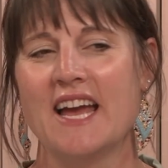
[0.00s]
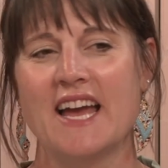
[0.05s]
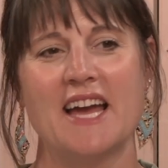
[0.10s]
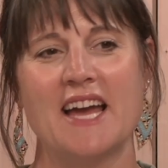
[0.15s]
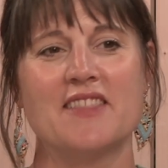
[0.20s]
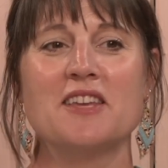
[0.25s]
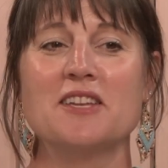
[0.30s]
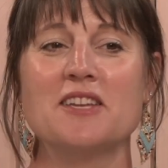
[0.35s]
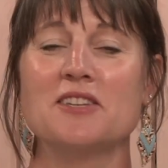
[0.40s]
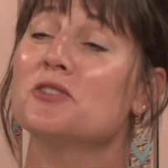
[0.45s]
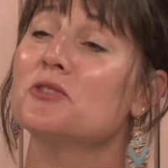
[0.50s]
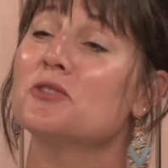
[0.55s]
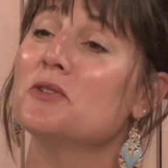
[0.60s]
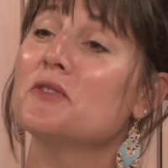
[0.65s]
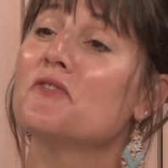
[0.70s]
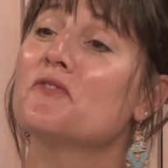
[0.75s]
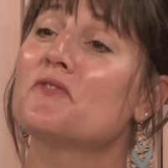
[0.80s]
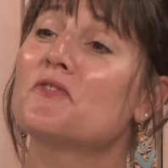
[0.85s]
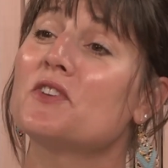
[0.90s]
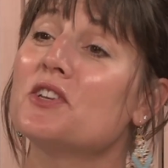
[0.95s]
and then too
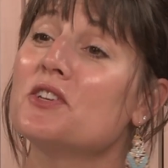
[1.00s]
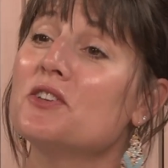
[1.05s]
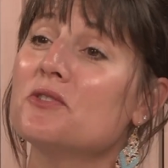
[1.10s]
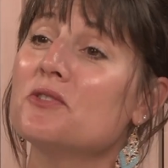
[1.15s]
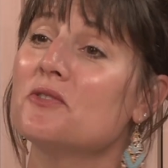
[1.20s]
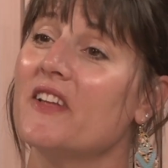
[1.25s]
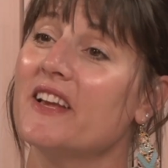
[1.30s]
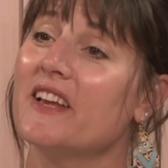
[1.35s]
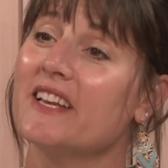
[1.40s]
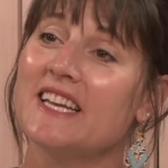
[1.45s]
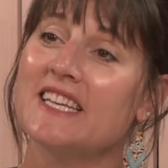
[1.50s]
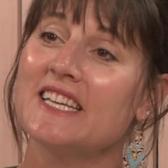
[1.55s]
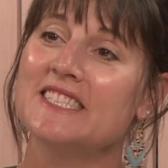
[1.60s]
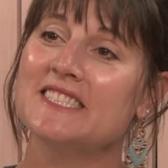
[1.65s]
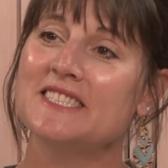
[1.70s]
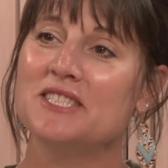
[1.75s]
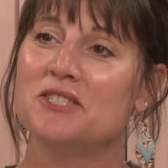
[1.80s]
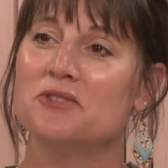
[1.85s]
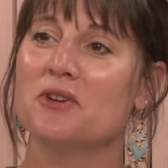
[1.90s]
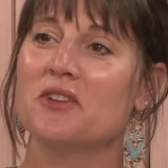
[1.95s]
even for you like i can
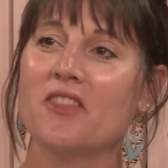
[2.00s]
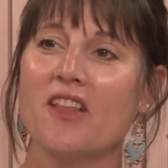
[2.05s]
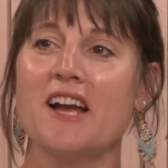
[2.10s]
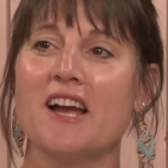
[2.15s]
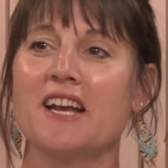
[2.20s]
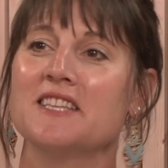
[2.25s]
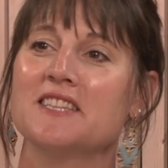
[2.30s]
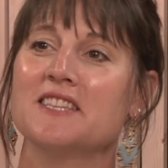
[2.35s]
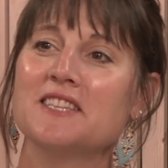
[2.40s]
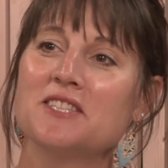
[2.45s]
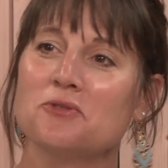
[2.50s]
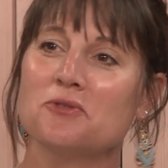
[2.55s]
see you unlocking the